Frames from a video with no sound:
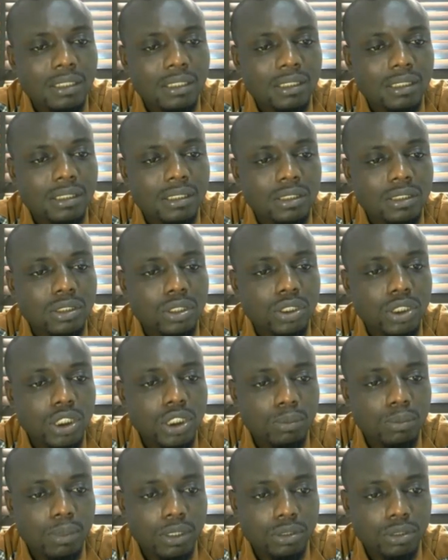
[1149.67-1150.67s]
is just this
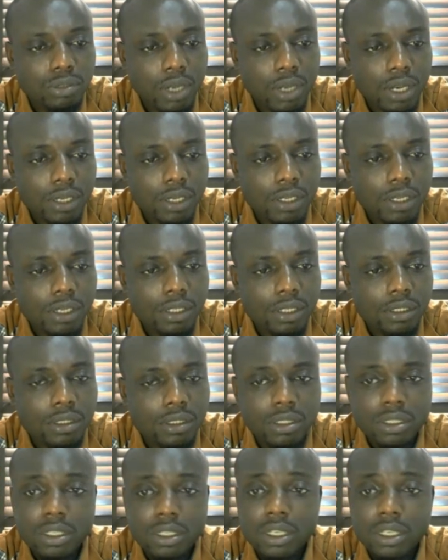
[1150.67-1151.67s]
place right here.
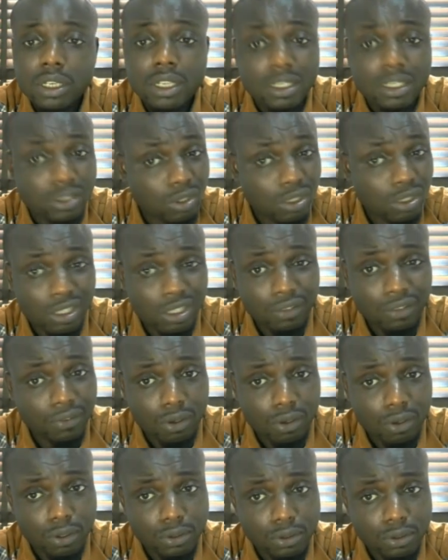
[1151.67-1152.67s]
It's not difficult.